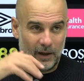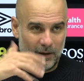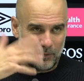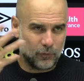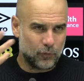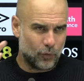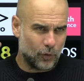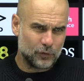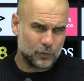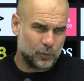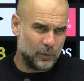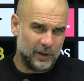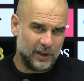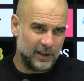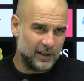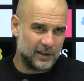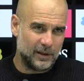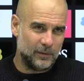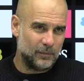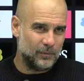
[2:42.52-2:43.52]
of course we
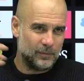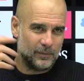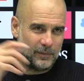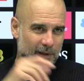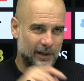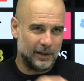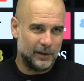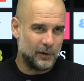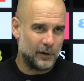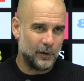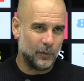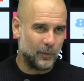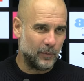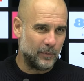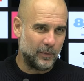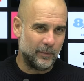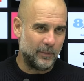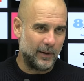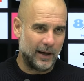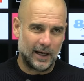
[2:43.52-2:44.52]
need him and he will
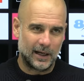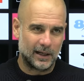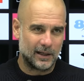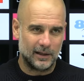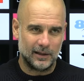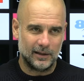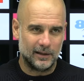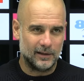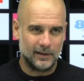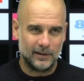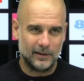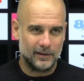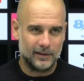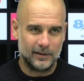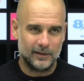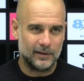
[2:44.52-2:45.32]
be back and